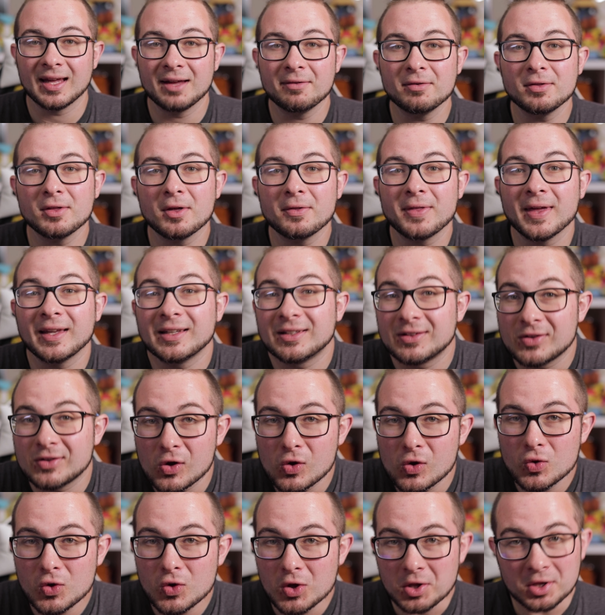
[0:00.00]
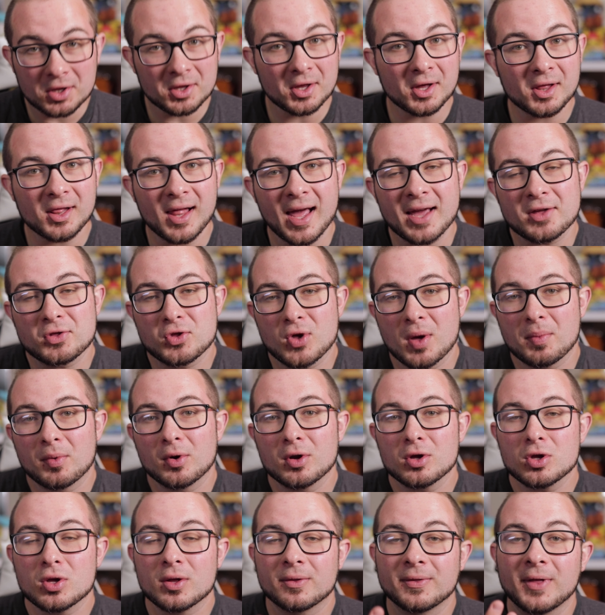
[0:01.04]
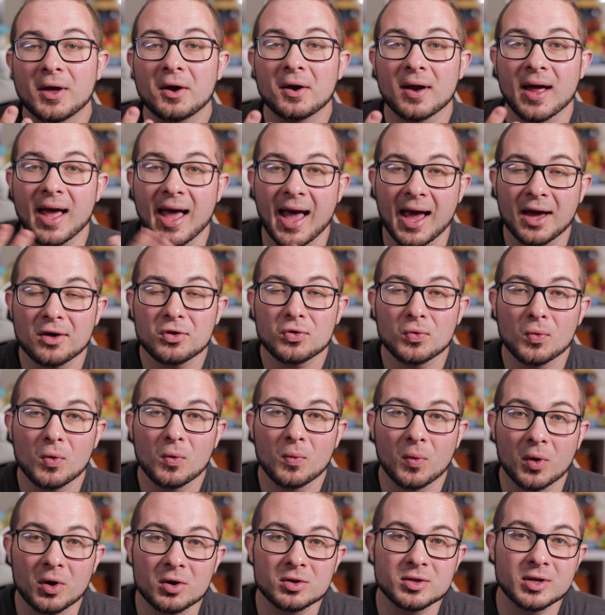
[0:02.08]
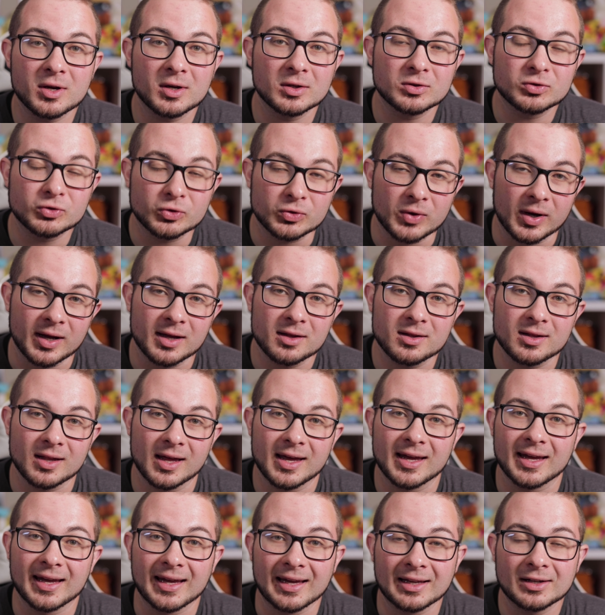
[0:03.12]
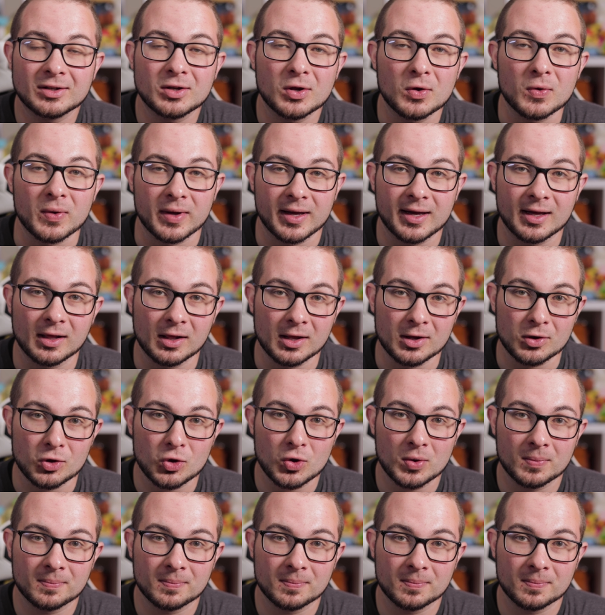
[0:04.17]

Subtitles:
Even though they do just look like gibberish, they're actual words you can translate into English.